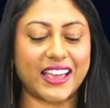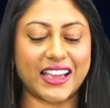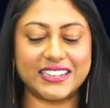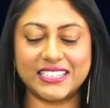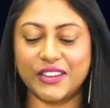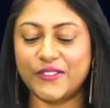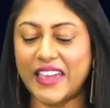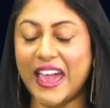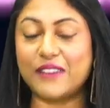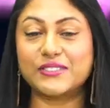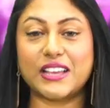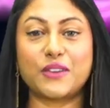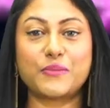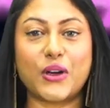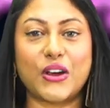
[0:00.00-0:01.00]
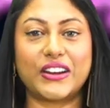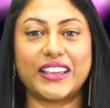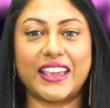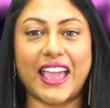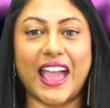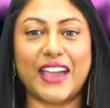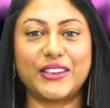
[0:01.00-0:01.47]
a TIFF countdown party
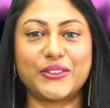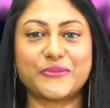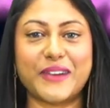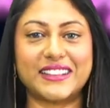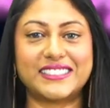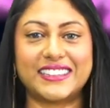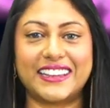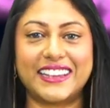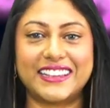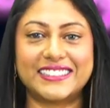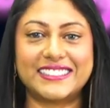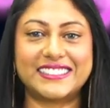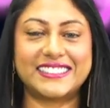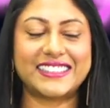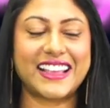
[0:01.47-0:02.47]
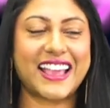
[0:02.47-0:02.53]
at your residence.